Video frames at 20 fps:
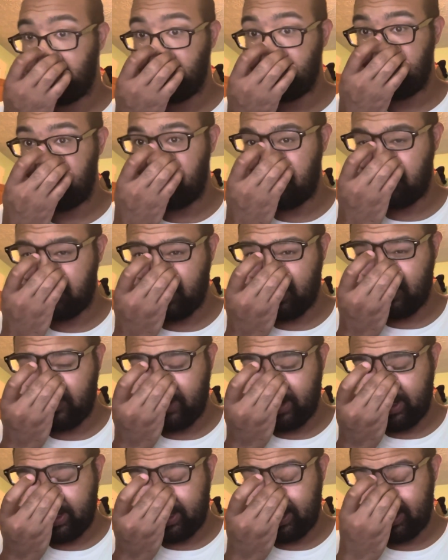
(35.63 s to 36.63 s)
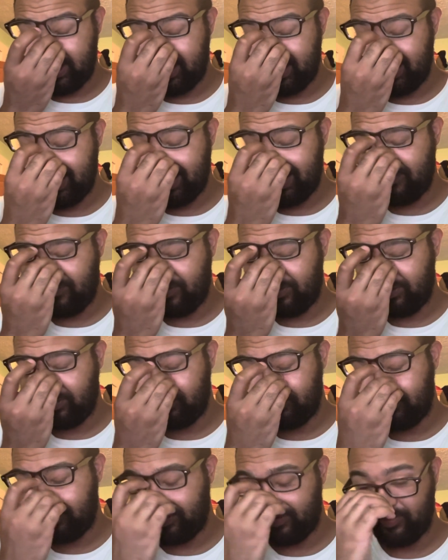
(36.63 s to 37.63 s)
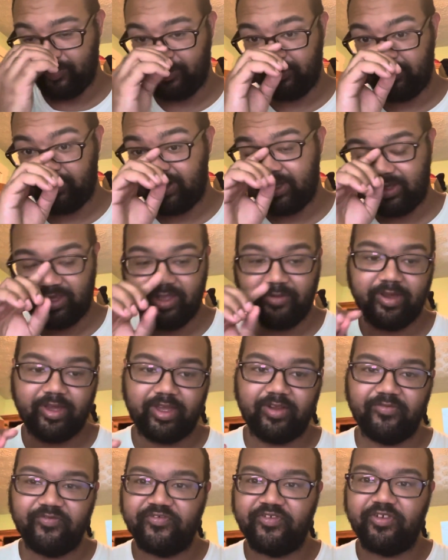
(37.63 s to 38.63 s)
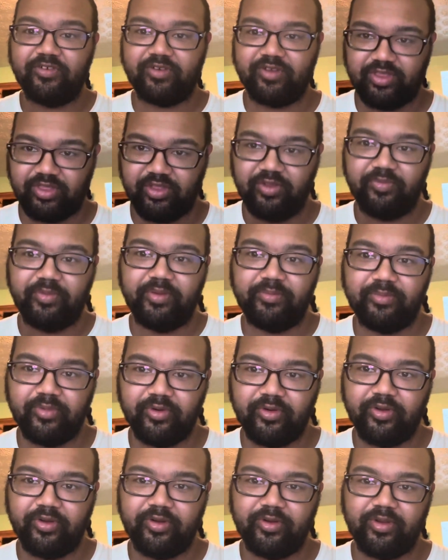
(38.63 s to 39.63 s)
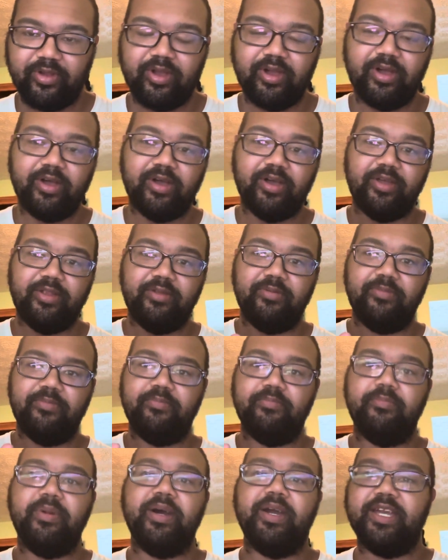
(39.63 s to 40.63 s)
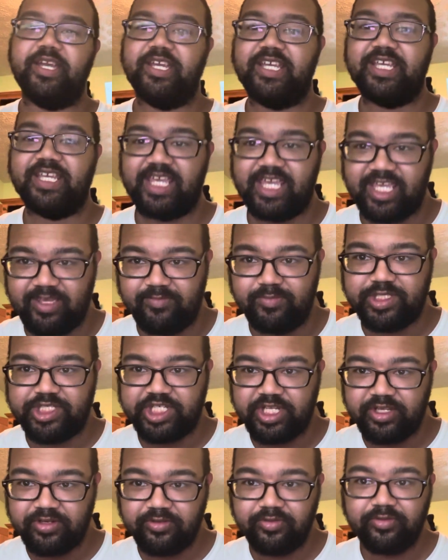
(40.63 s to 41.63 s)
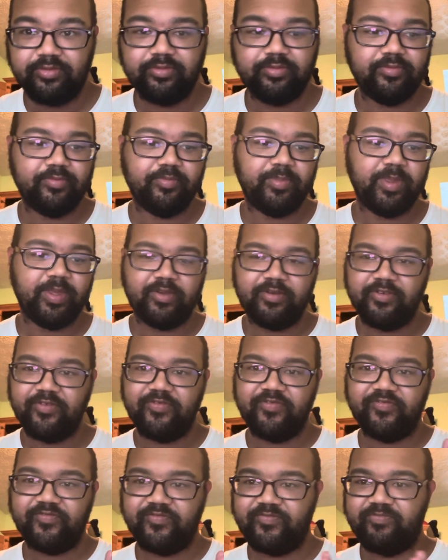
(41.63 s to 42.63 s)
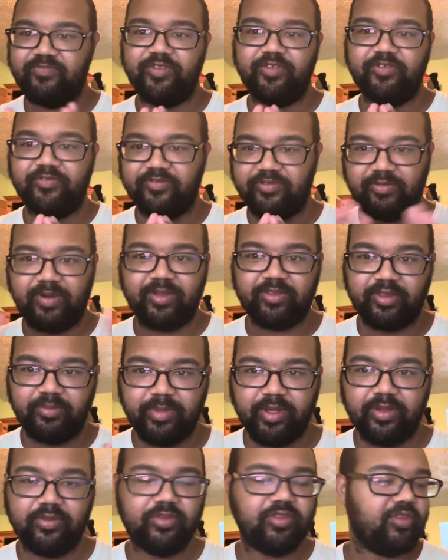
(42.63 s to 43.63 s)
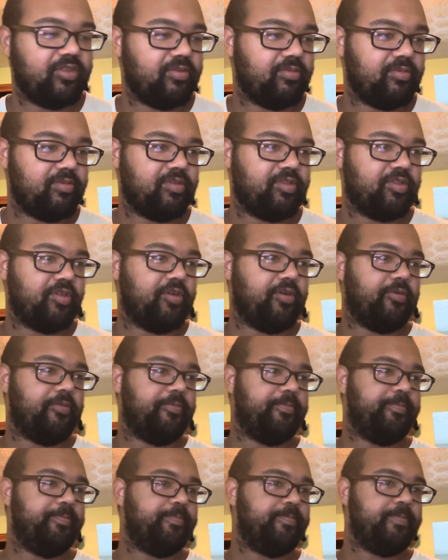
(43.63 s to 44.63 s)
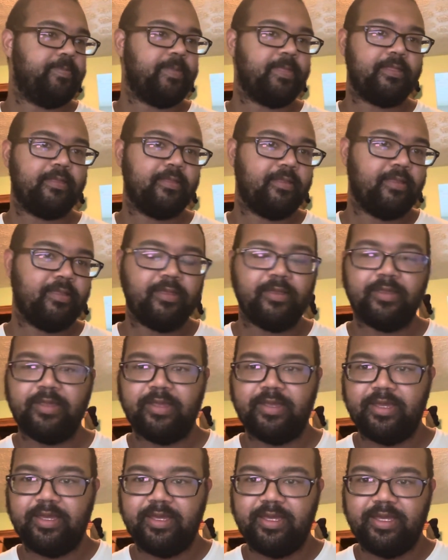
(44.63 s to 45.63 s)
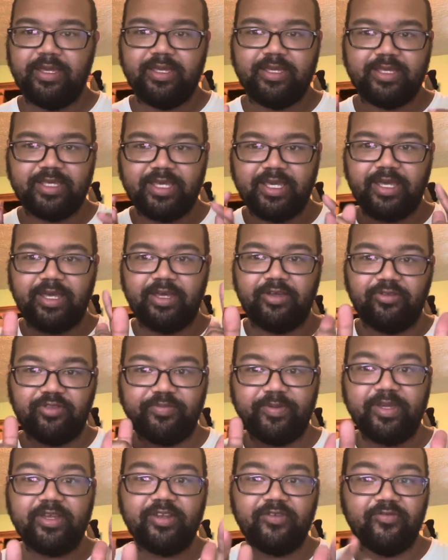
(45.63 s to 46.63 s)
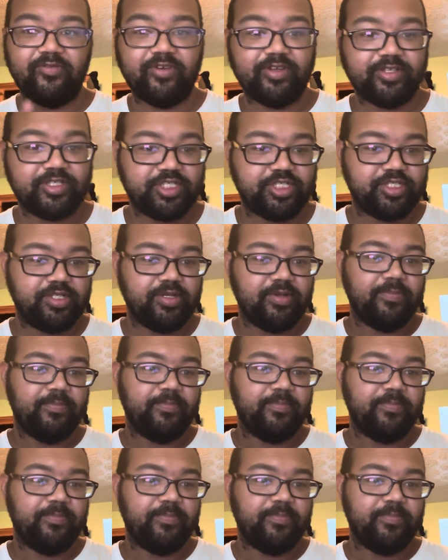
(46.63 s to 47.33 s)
you know, that way I can have a little bit of a break, that way I can focus a little bit more on my game channel, you know, throughout the month. So, yeah, speaking of which,